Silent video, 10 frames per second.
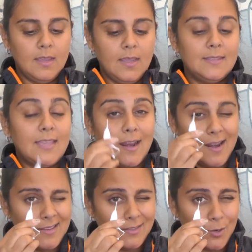It's got a
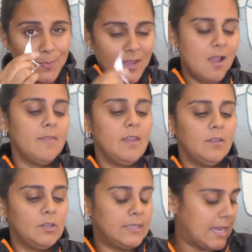nice little pick on the
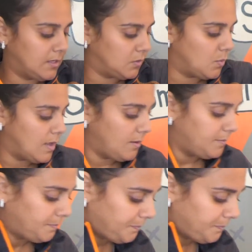other side as well.